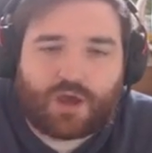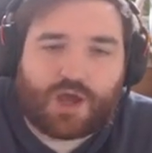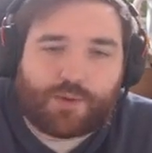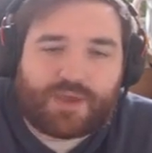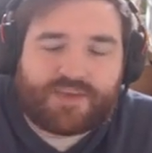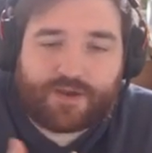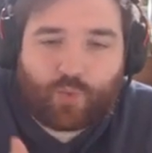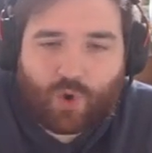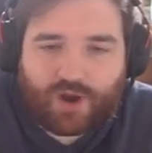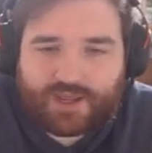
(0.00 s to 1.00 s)
If I
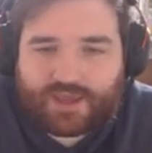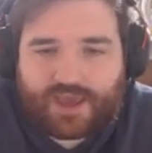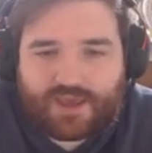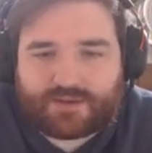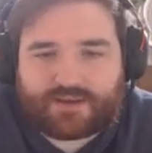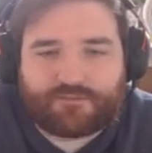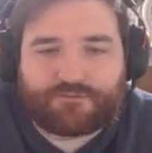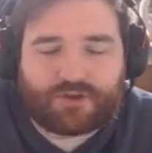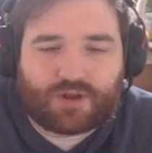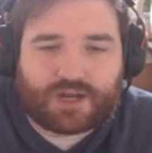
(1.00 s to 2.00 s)
won a game, it
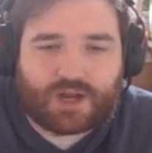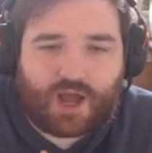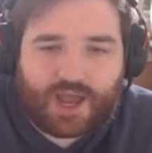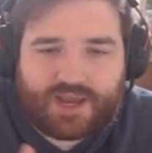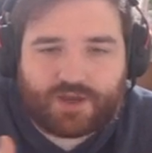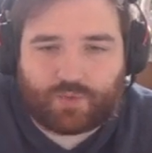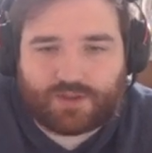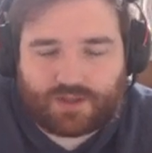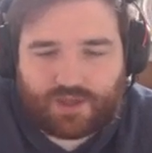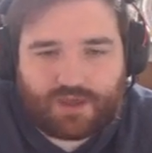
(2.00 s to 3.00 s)
didn't feel like I had
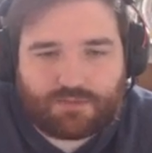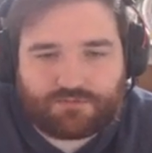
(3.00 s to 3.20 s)
won the game.